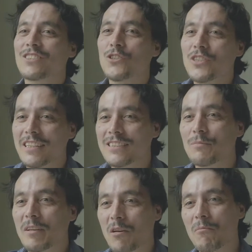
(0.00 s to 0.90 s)
units
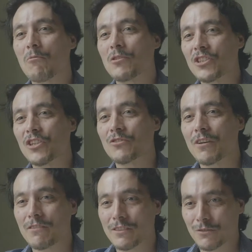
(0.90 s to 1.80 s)
become our shared
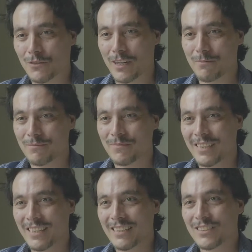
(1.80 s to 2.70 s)
reference frame.
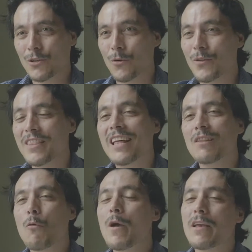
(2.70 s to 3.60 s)
So
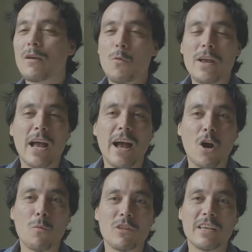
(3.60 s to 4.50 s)
then we can
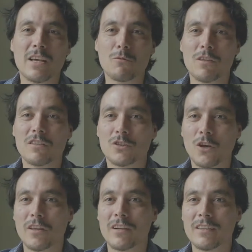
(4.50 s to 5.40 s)
communicate with each
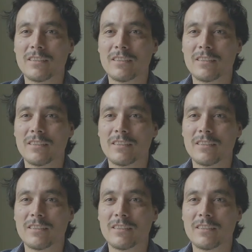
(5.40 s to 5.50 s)
other.